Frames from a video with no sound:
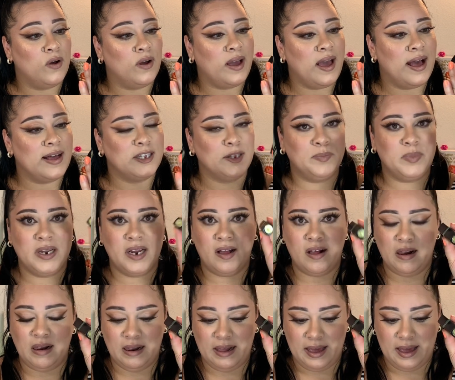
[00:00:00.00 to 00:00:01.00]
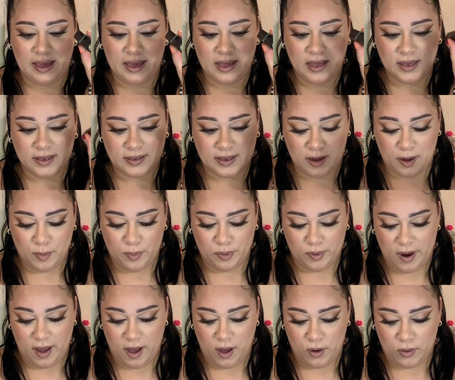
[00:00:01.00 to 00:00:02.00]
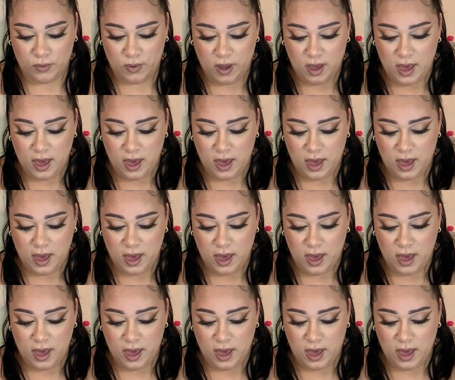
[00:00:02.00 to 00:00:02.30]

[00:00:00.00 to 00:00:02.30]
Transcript: Caspian Clay. It's like a brown.